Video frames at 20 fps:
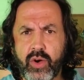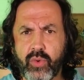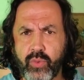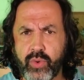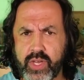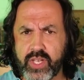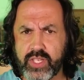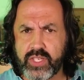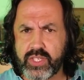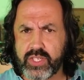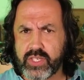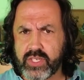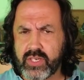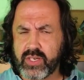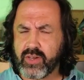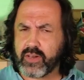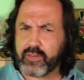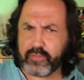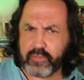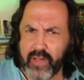which
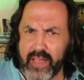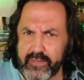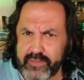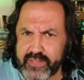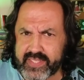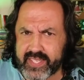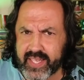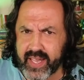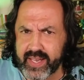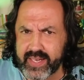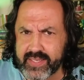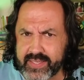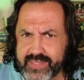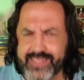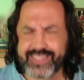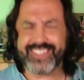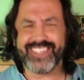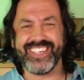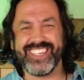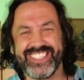are five
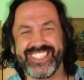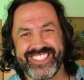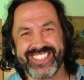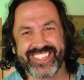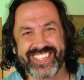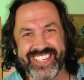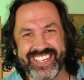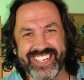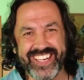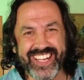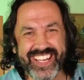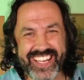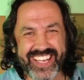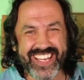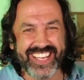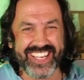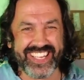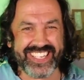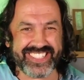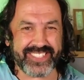signs,
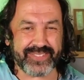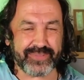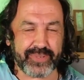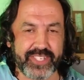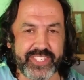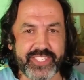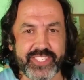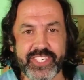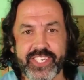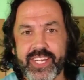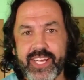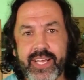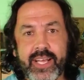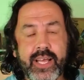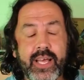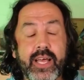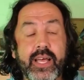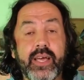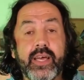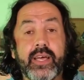as you wish,
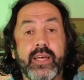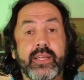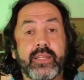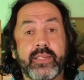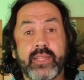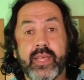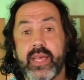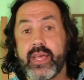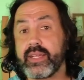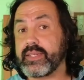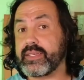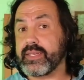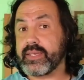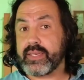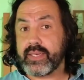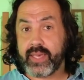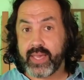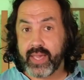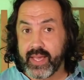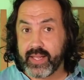that
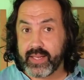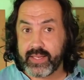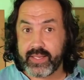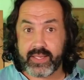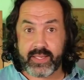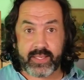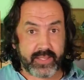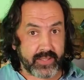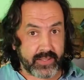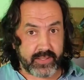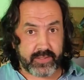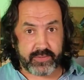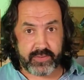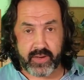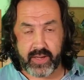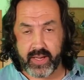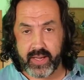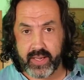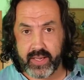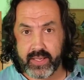can
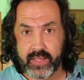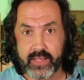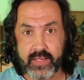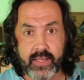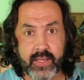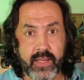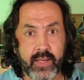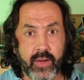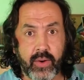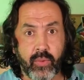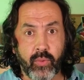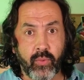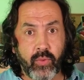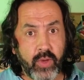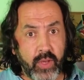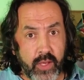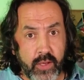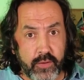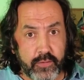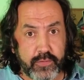identify
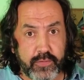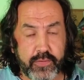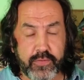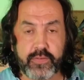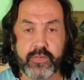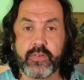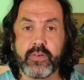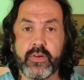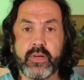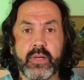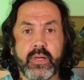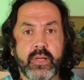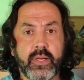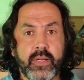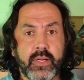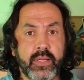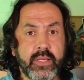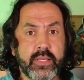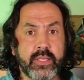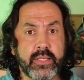if
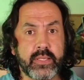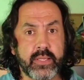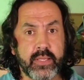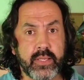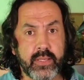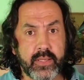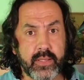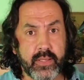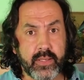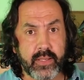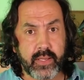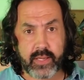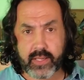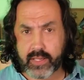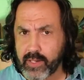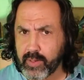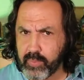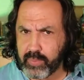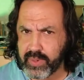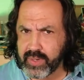a
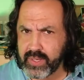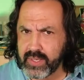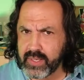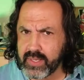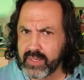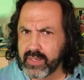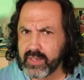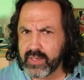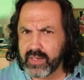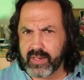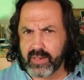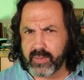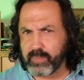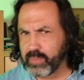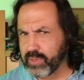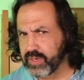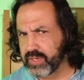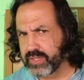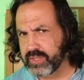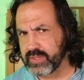company, a
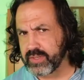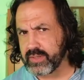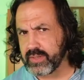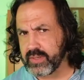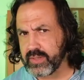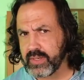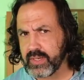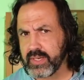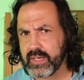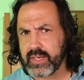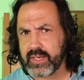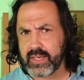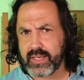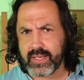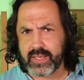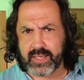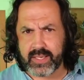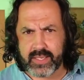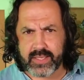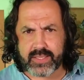person,
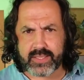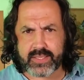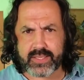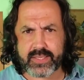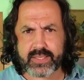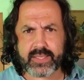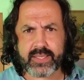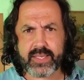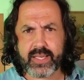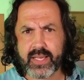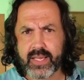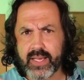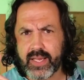it's